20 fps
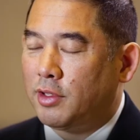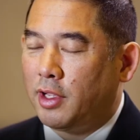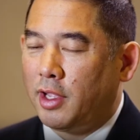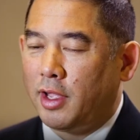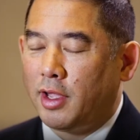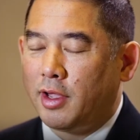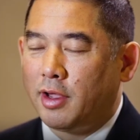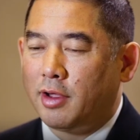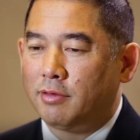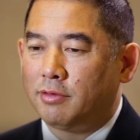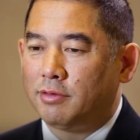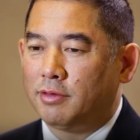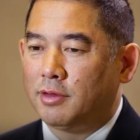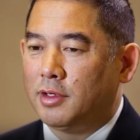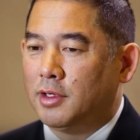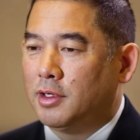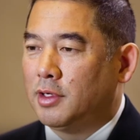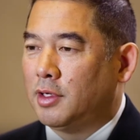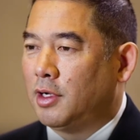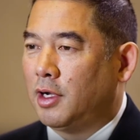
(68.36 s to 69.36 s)
to have
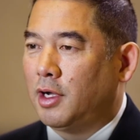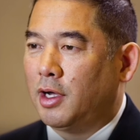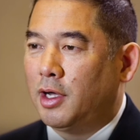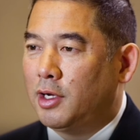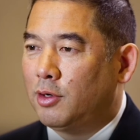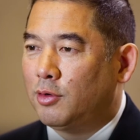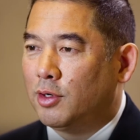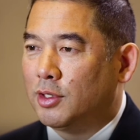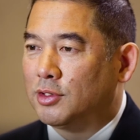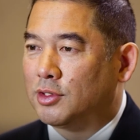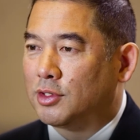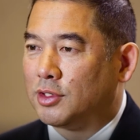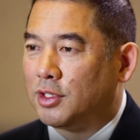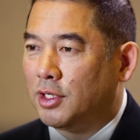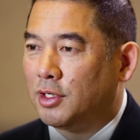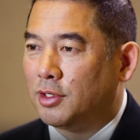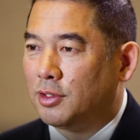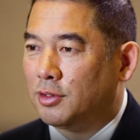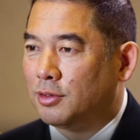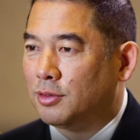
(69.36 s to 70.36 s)
100
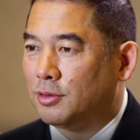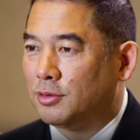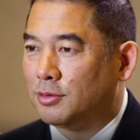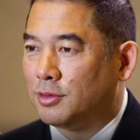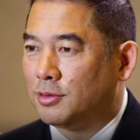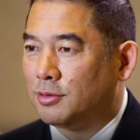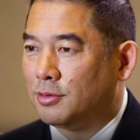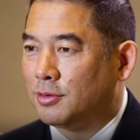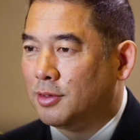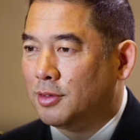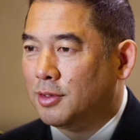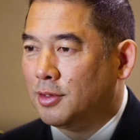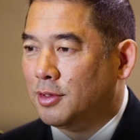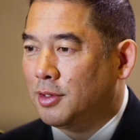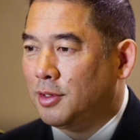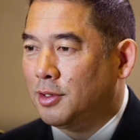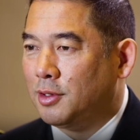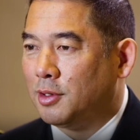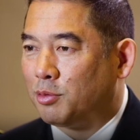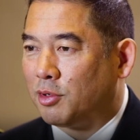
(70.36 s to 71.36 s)
skilled,
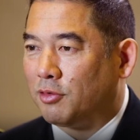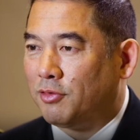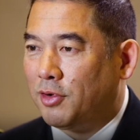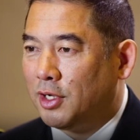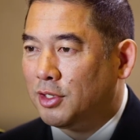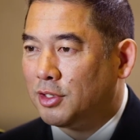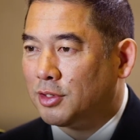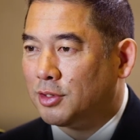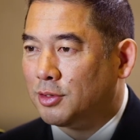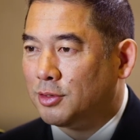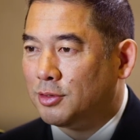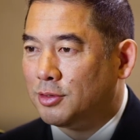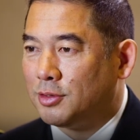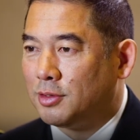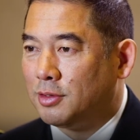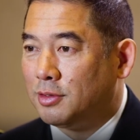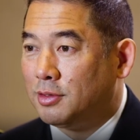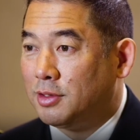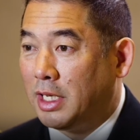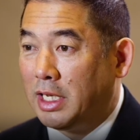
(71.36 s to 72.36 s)
you know, professionals.
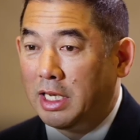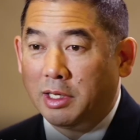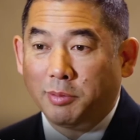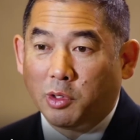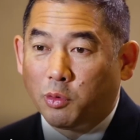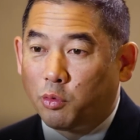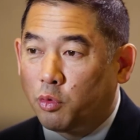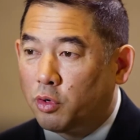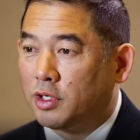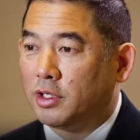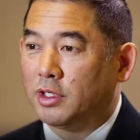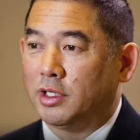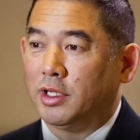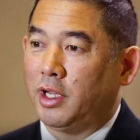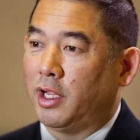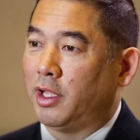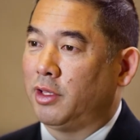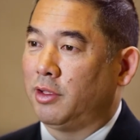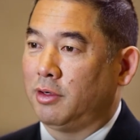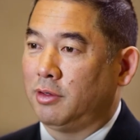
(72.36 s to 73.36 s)
They need to be working
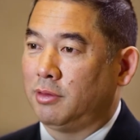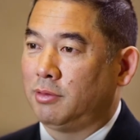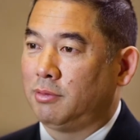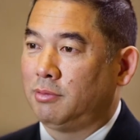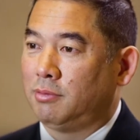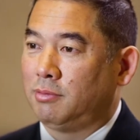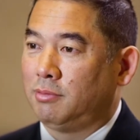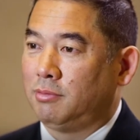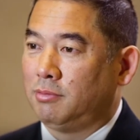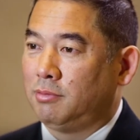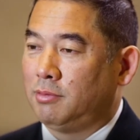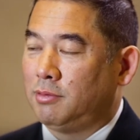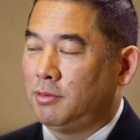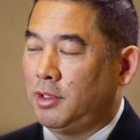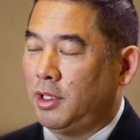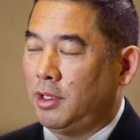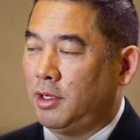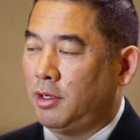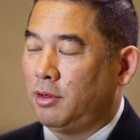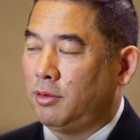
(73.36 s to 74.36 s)
together.
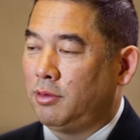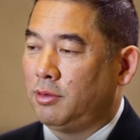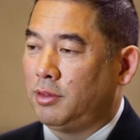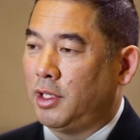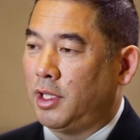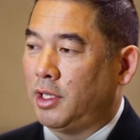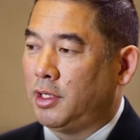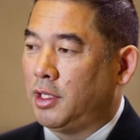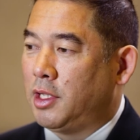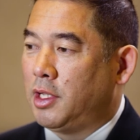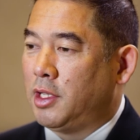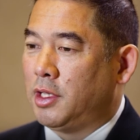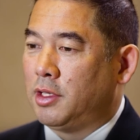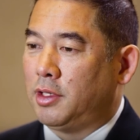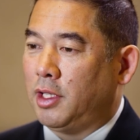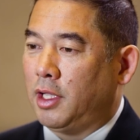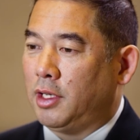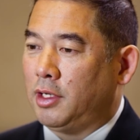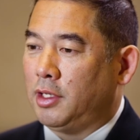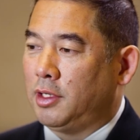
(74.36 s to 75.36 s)
They know that
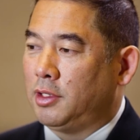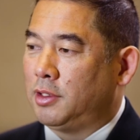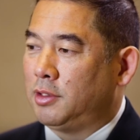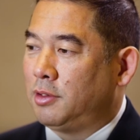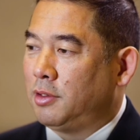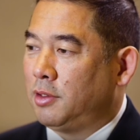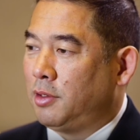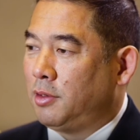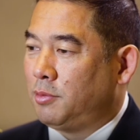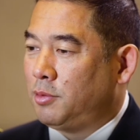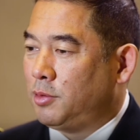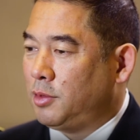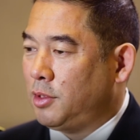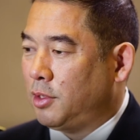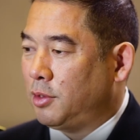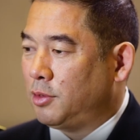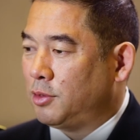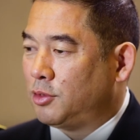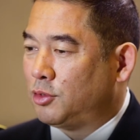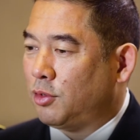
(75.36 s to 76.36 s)
they need, you
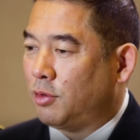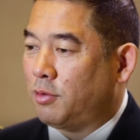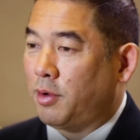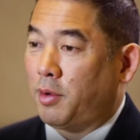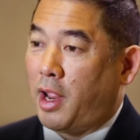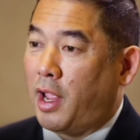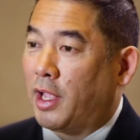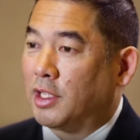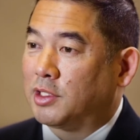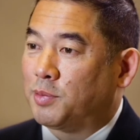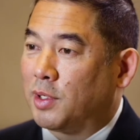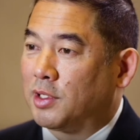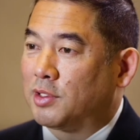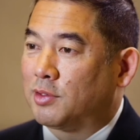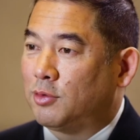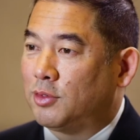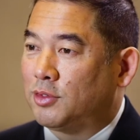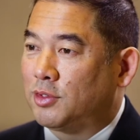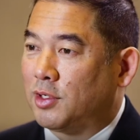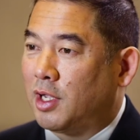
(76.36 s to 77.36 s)
know, certain aspects of
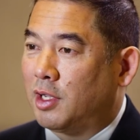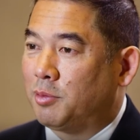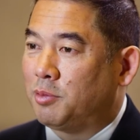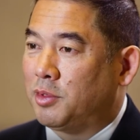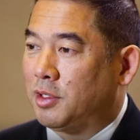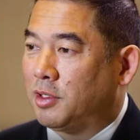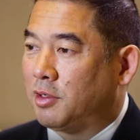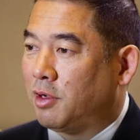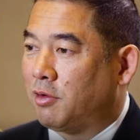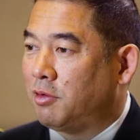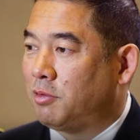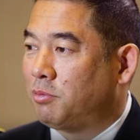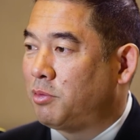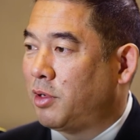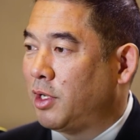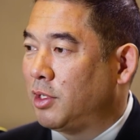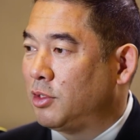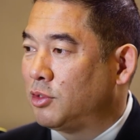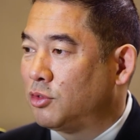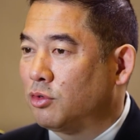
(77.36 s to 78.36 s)
their job to be covered
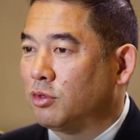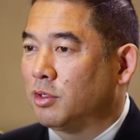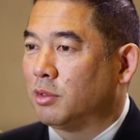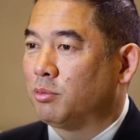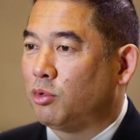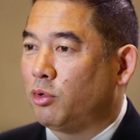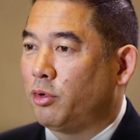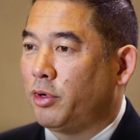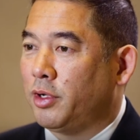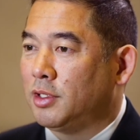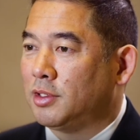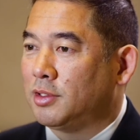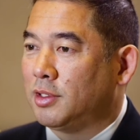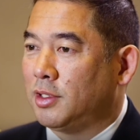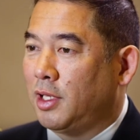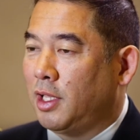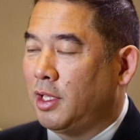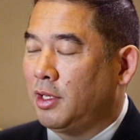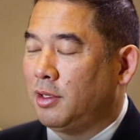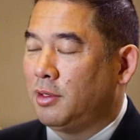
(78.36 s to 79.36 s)
by certain employees,
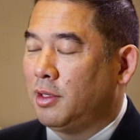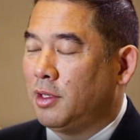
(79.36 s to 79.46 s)
and they can